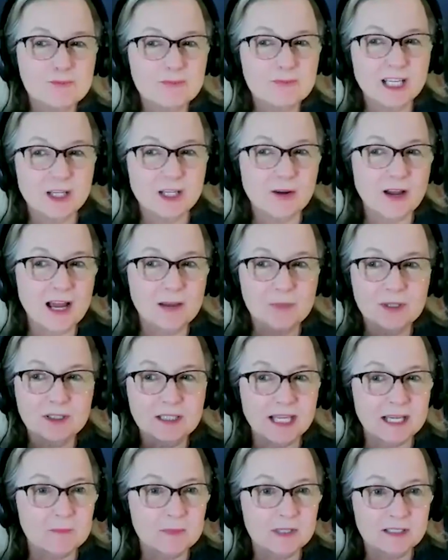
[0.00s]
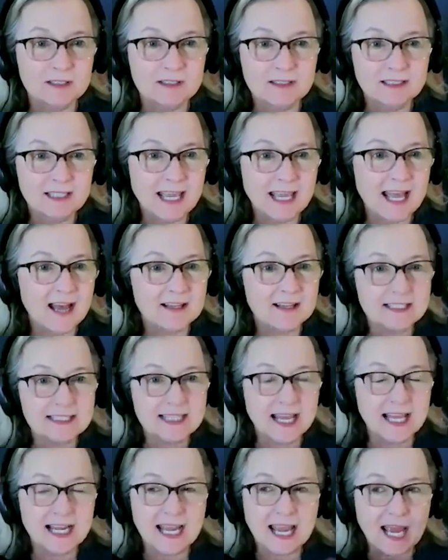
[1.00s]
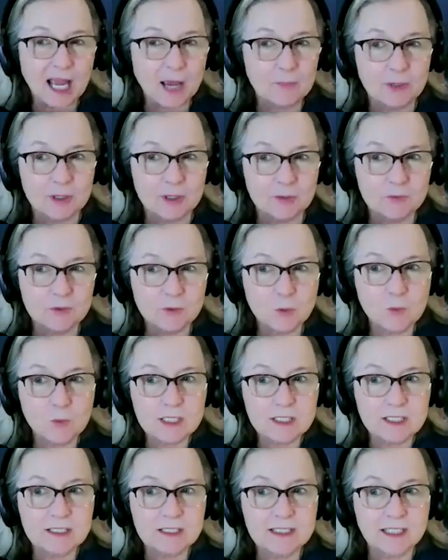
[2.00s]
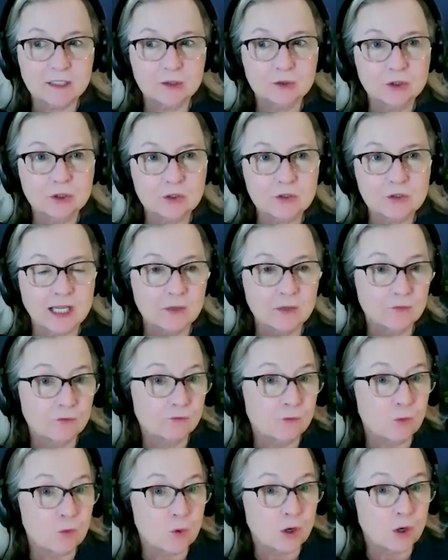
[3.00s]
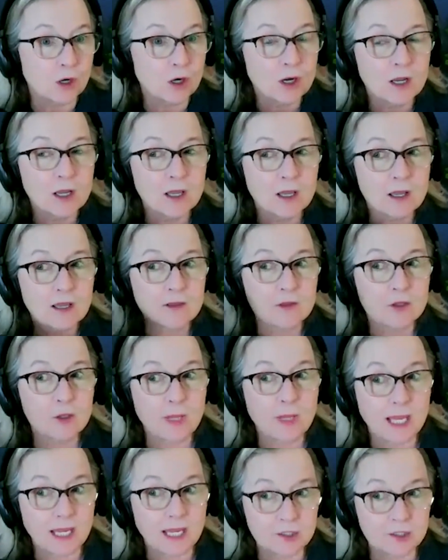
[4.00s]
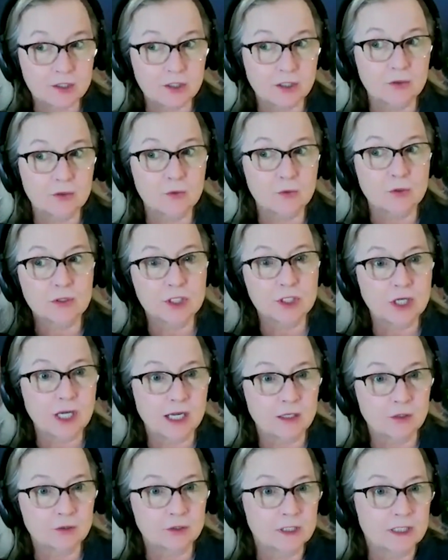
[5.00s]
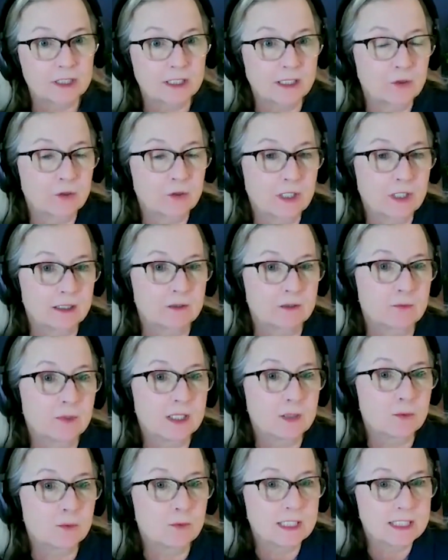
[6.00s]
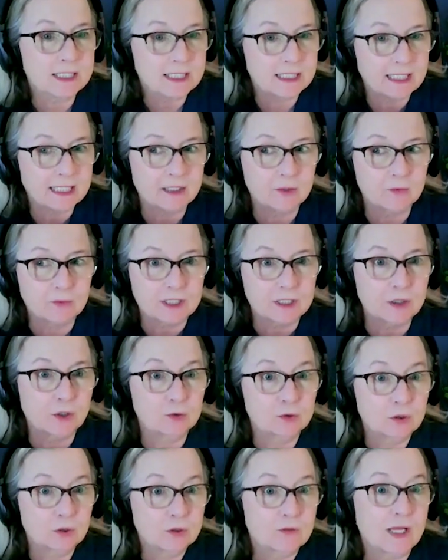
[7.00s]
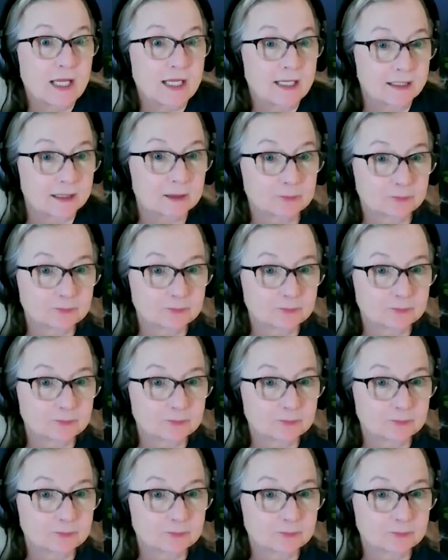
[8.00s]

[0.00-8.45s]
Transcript: I'm a layman. How does that happen? So what does that look like for the patient or the child on the other end? What does the end result look like?